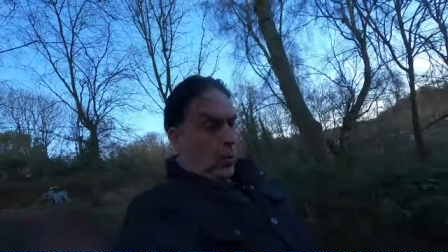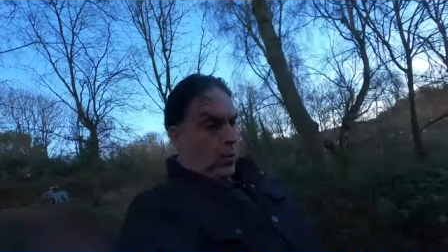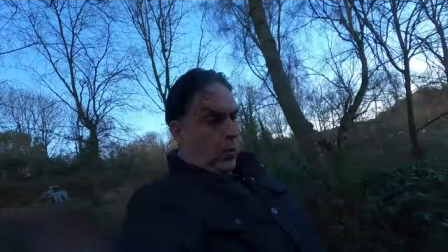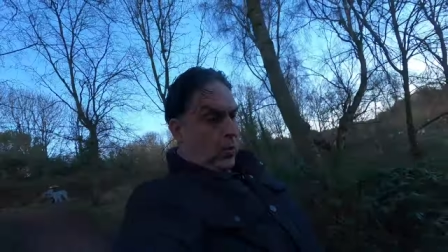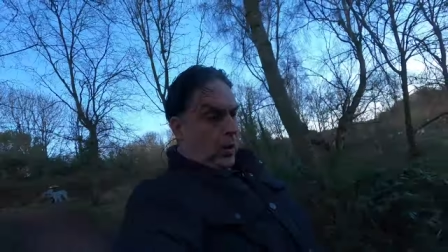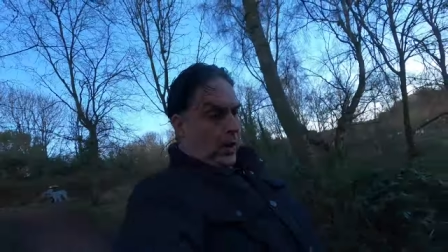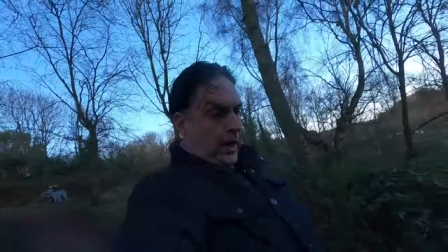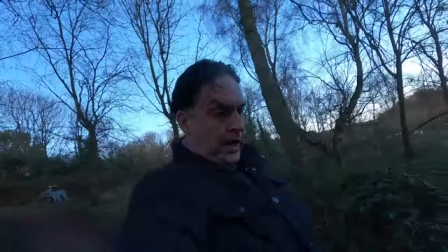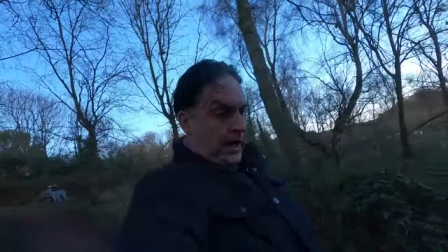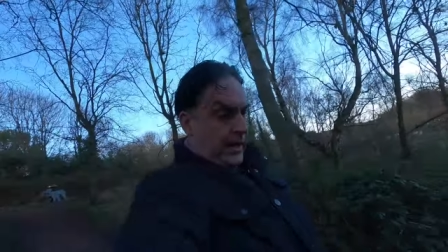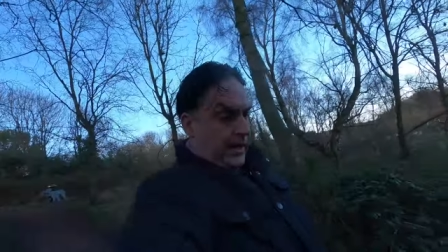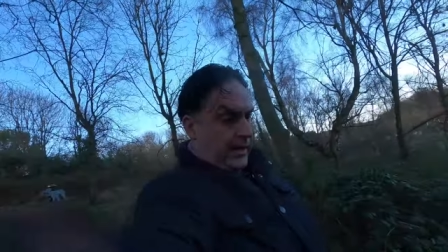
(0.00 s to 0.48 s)
Oh,
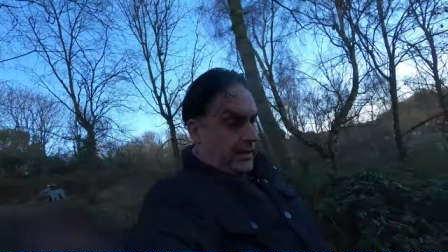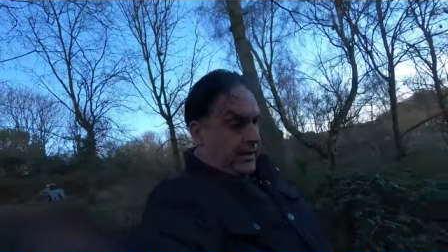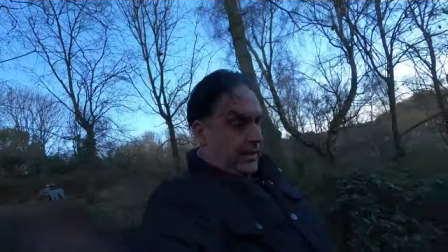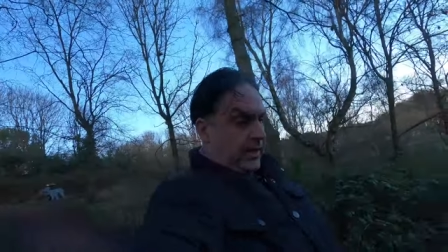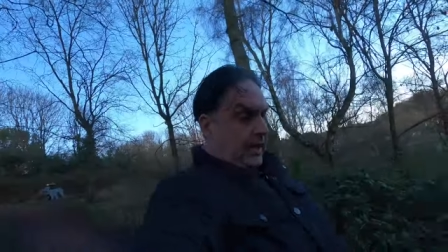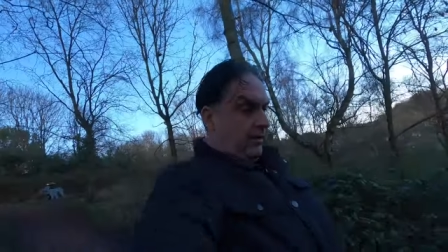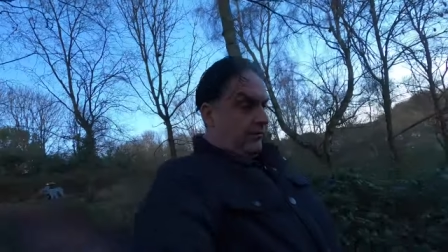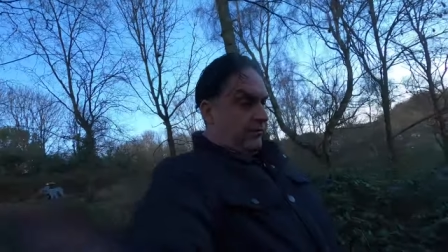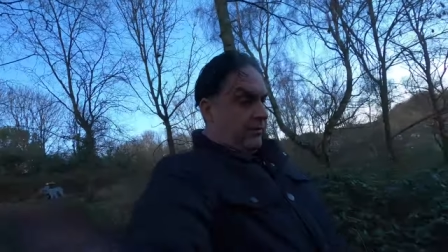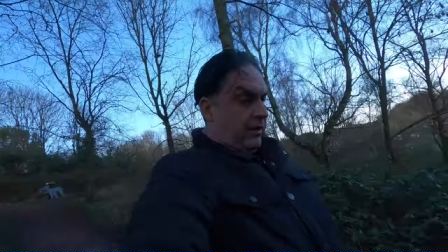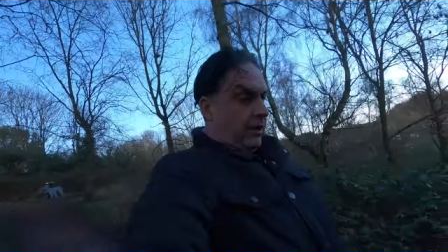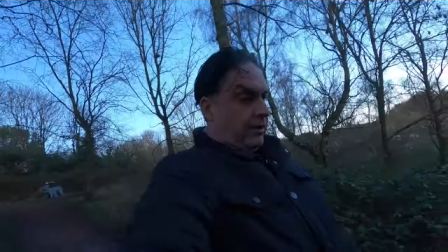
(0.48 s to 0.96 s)
and
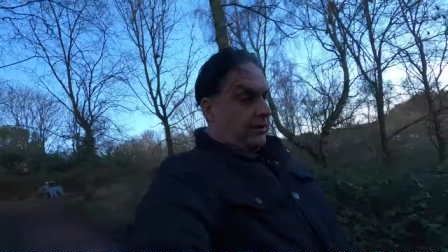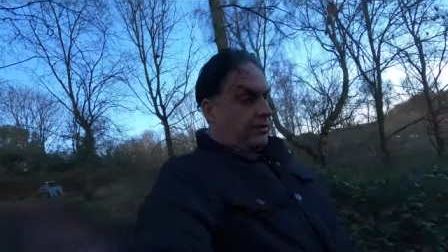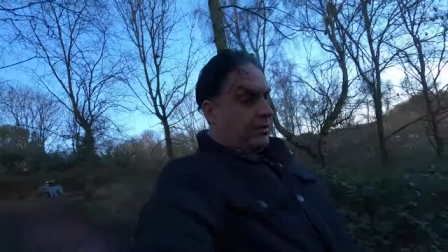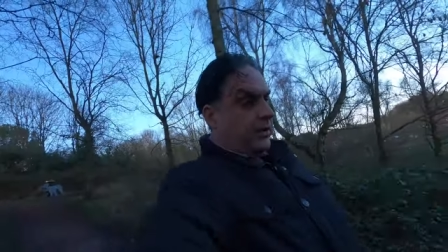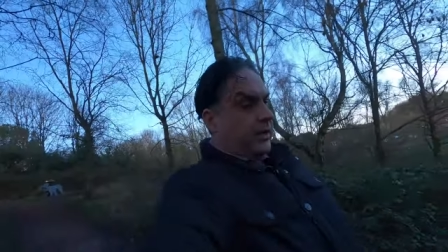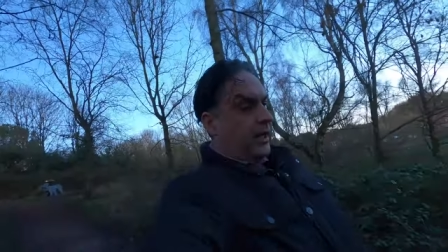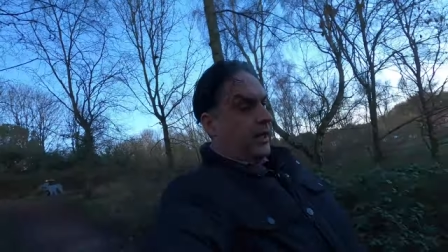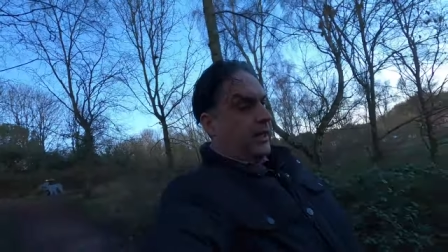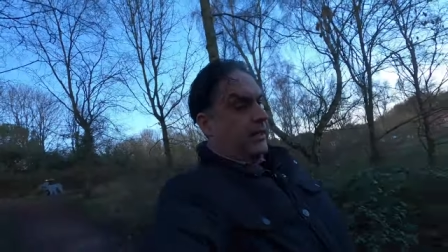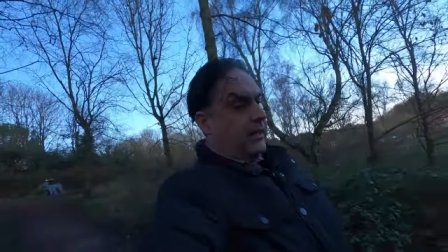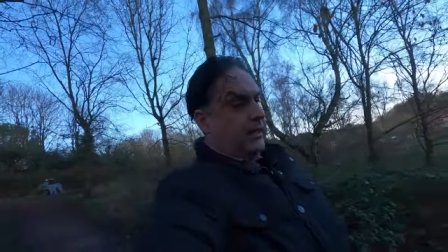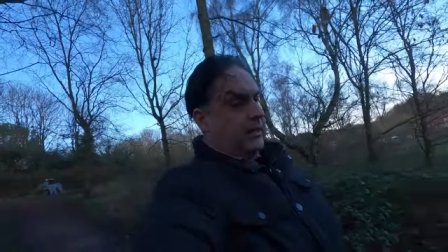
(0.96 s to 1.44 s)
I've not
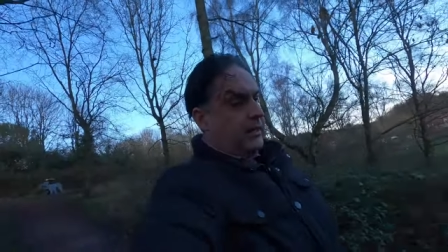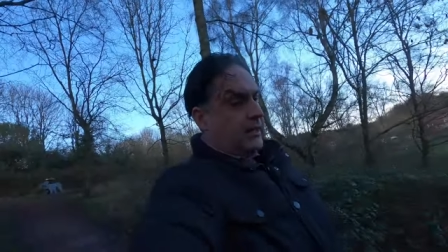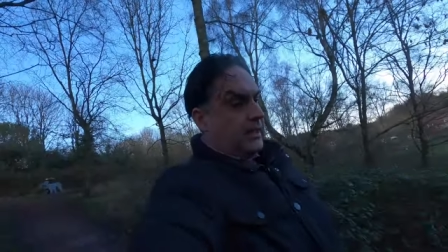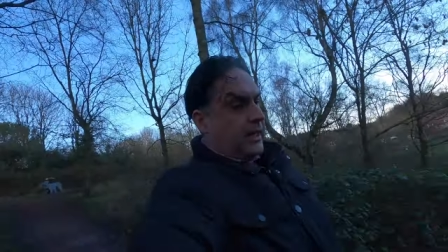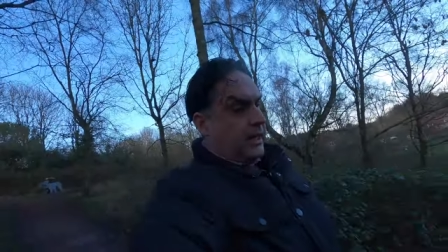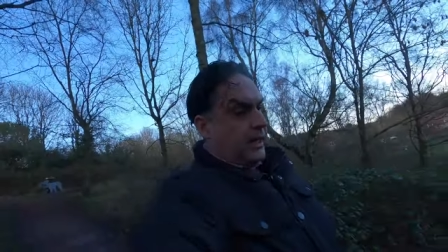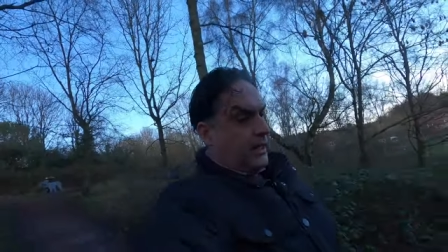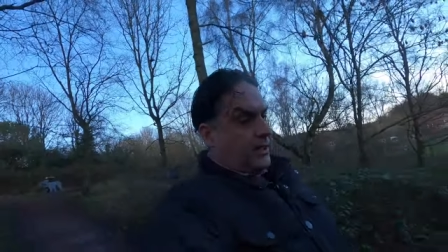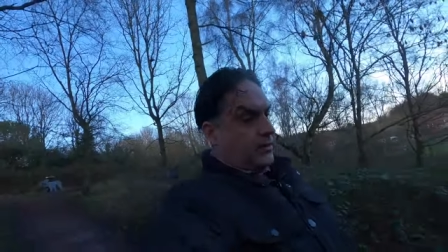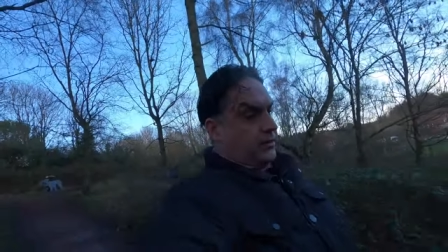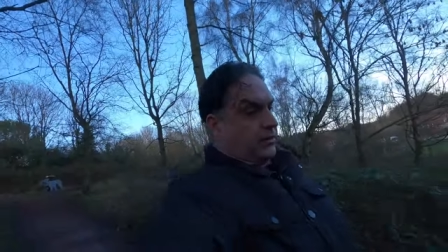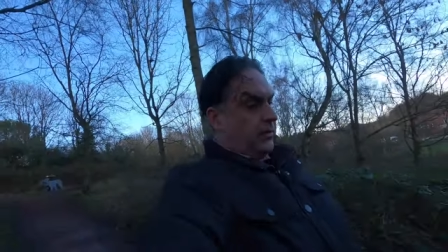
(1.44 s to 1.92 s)
done anything
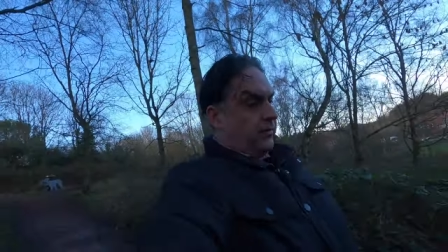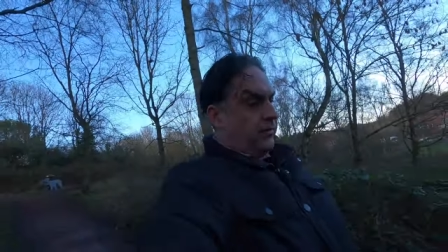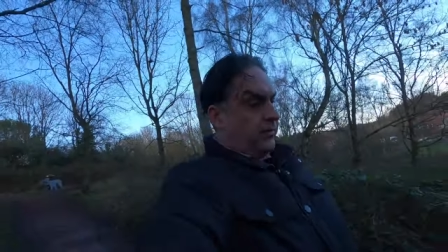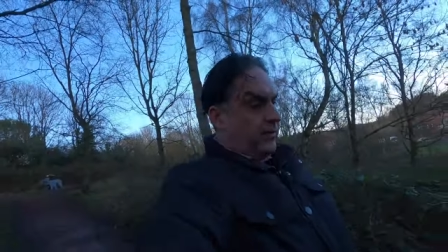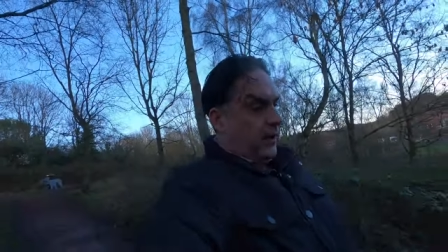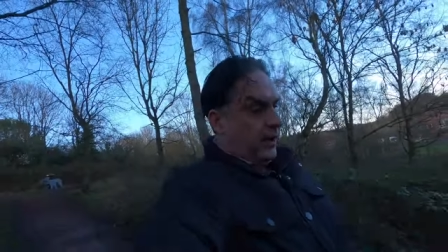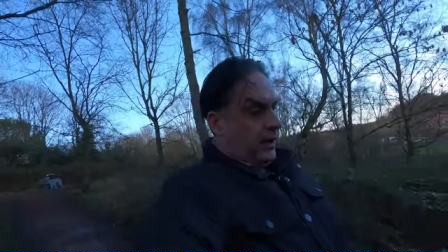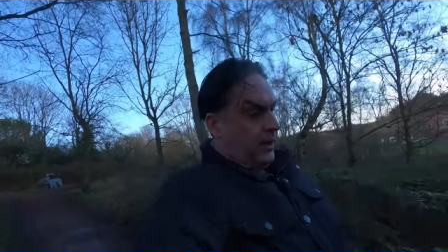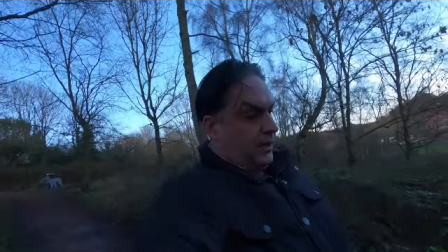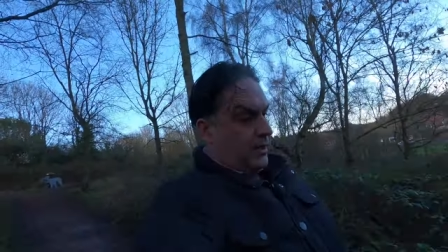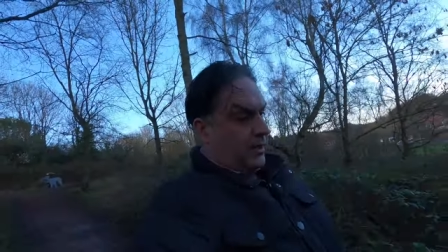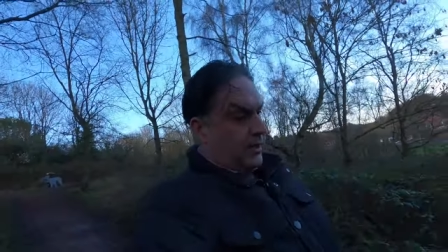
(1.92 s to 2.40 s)
today so
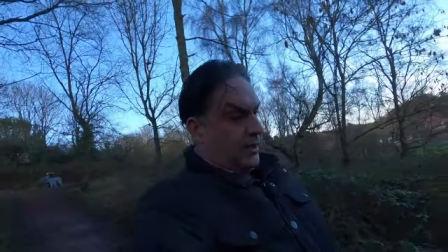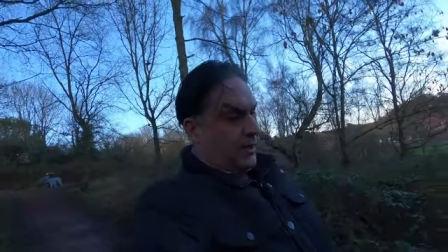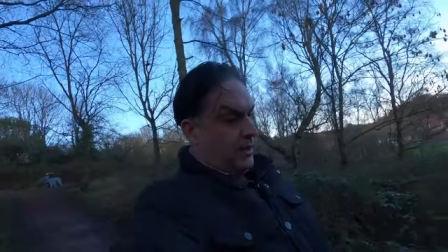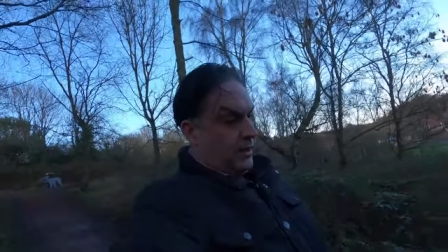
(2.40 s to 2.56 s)
far.